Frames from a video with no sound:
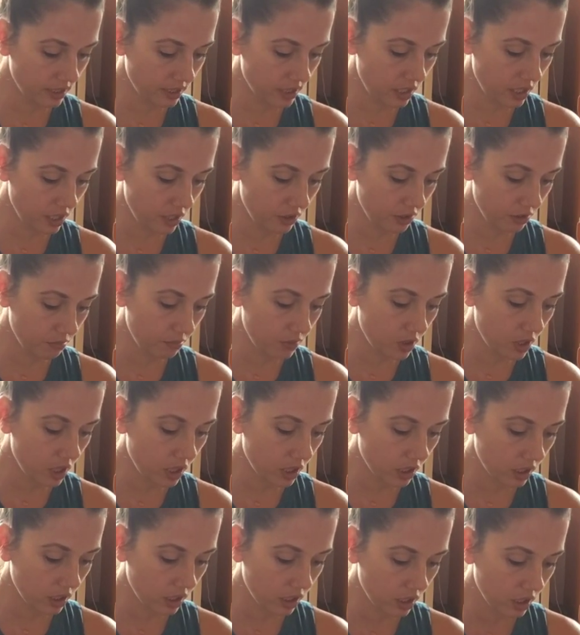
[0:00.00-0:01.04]
another
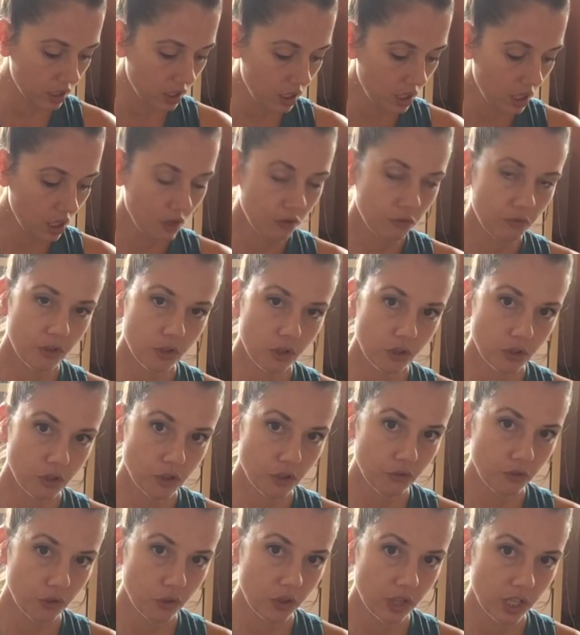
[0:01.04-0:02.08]
book for those
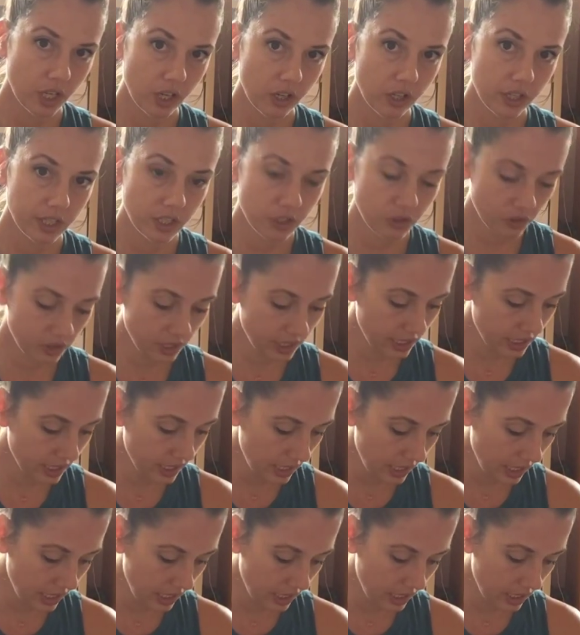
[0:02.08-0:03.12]
of you that are
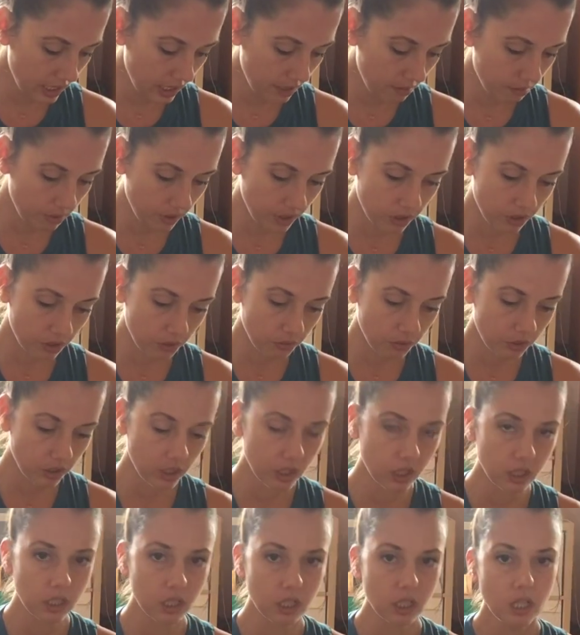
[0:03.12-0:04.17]
interested in bandha
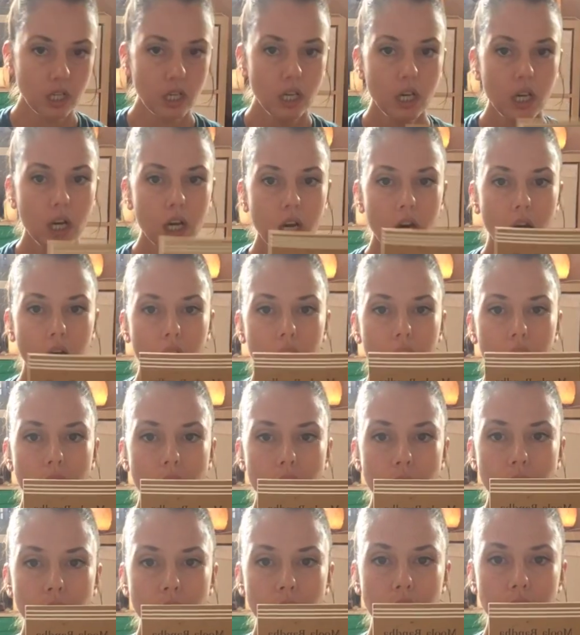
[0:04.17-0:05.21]
work.
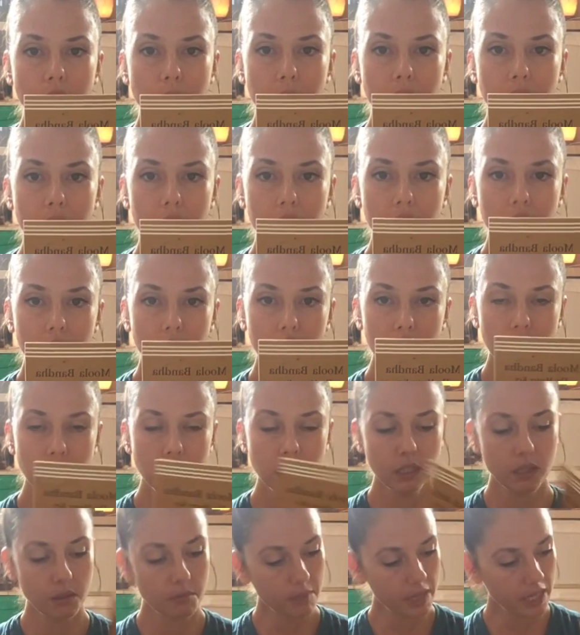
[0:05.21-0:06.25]
Mula Bandha,
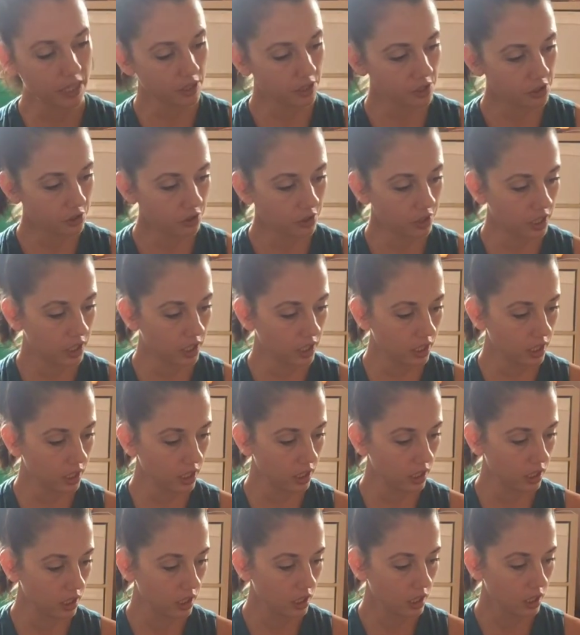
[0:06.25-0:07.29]
The Master
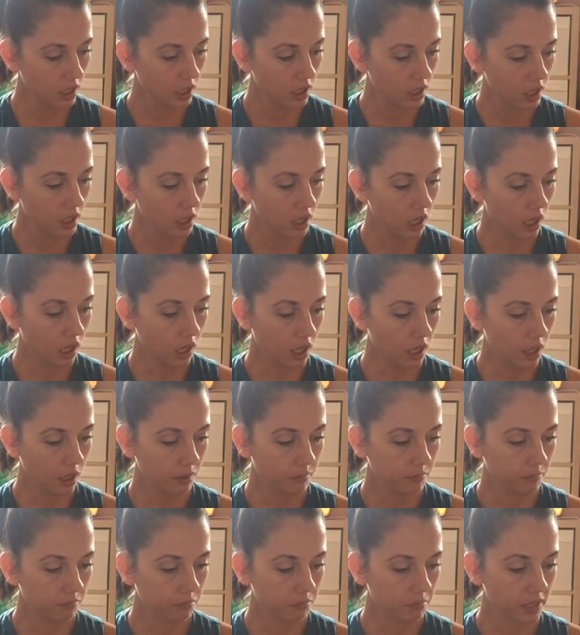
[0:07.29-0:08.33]
Key,
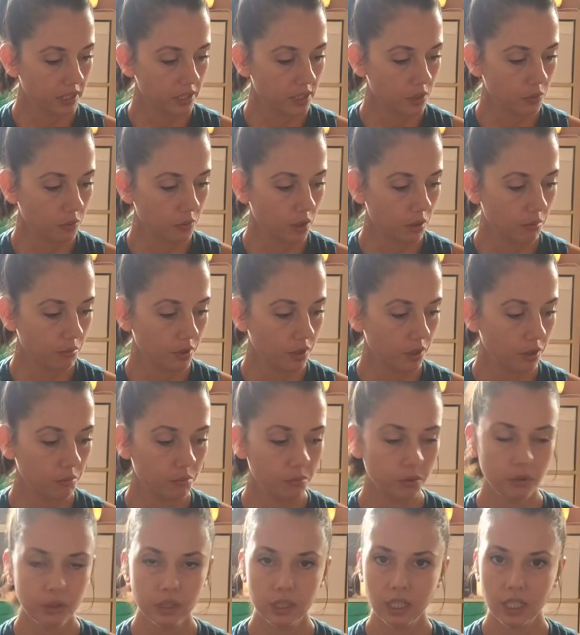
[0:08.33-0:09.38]
by Swami
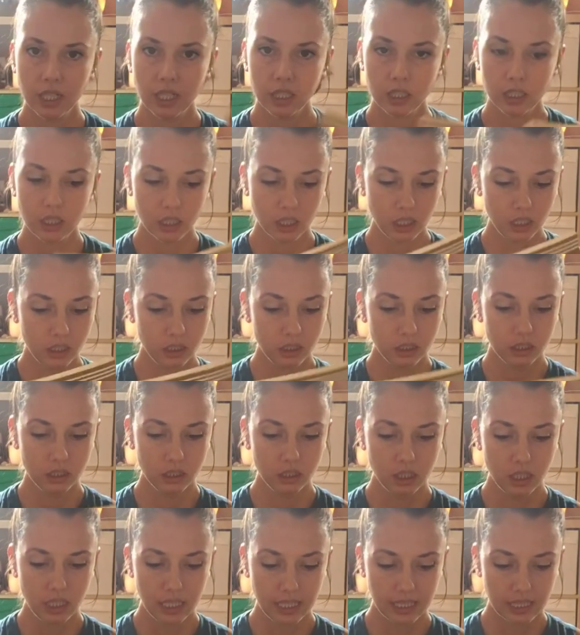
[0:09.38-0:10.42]
Buddhananda.
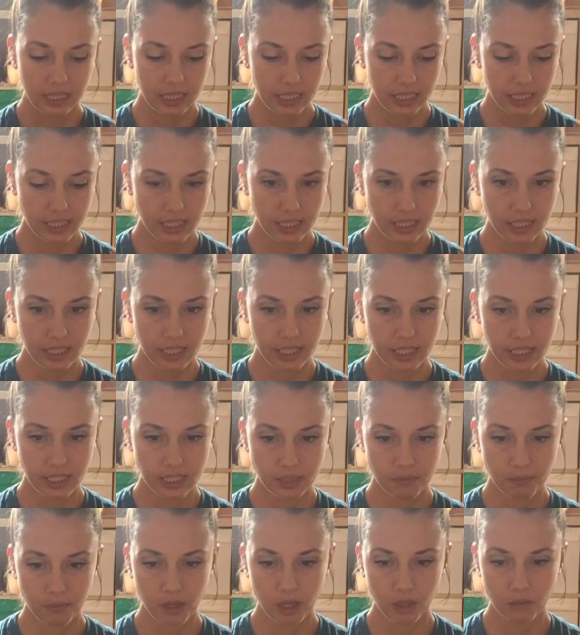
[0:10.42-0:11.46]
This
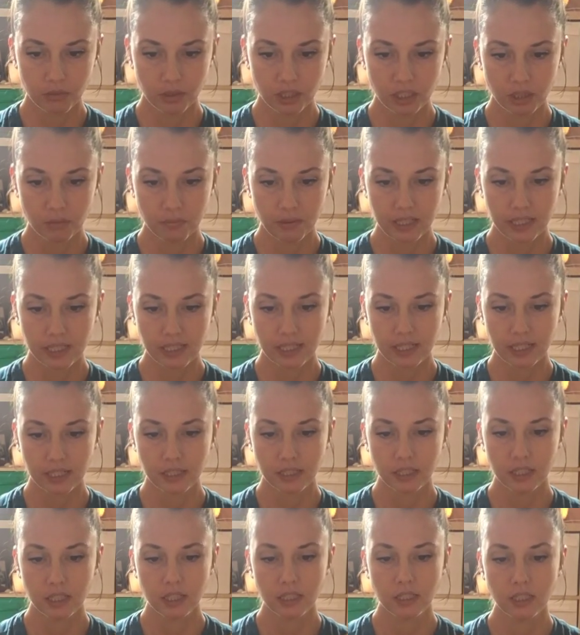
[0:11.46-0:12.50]
is published by the
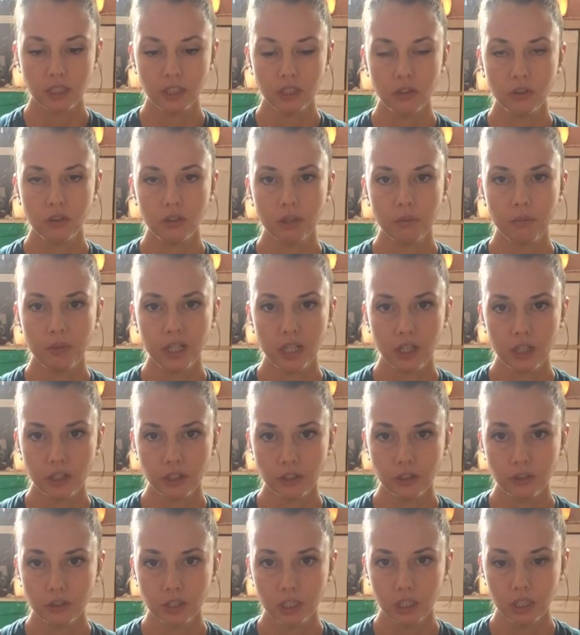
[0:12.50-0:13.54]
Satyananda Yoga Bihar
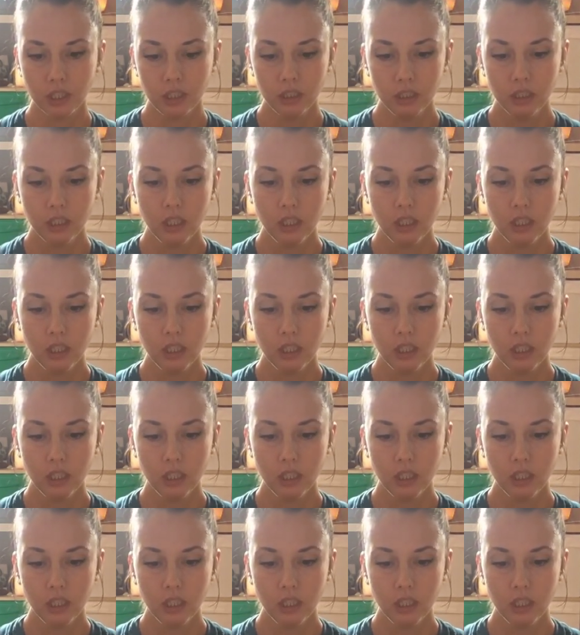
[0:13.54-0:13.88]
Yoga.